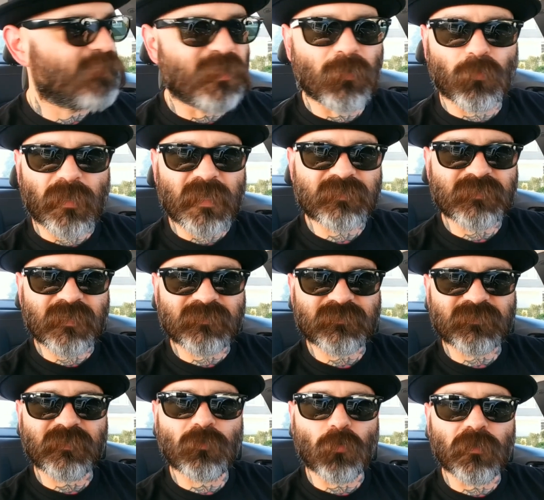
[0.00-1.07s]
And when I say
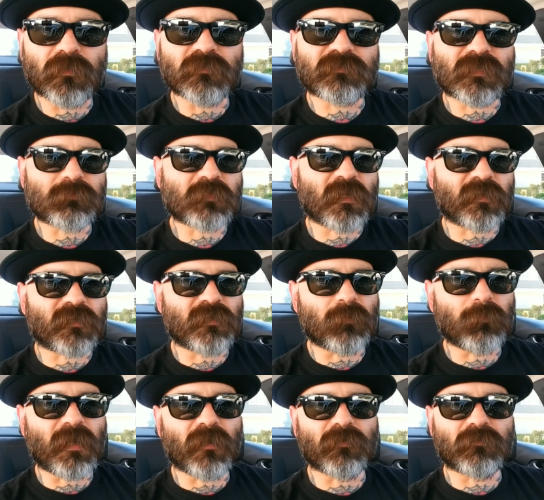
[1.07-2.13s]
seed oils, I'm talking
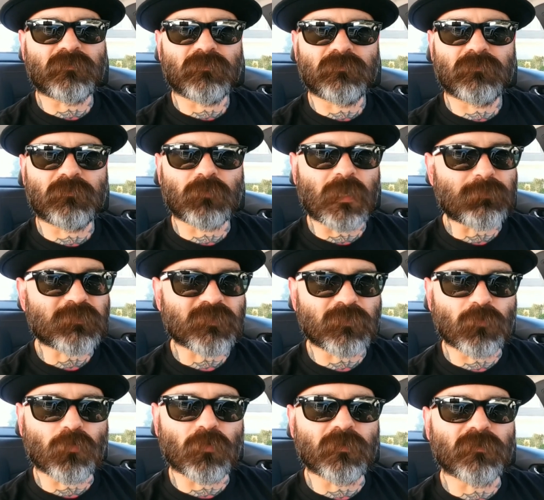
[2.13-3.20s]
about grapeseed
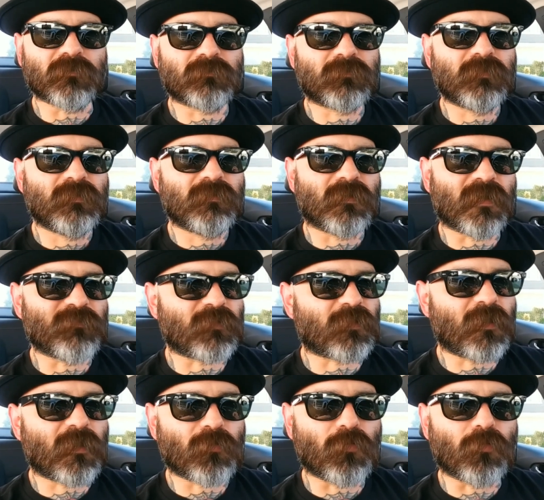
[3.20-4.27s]
oil,
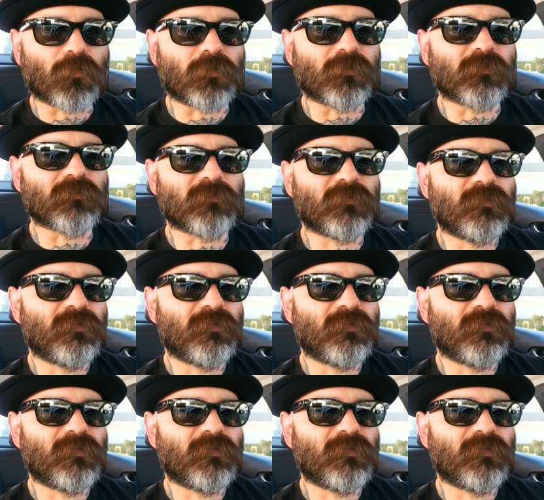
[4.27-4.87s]
avocado oil,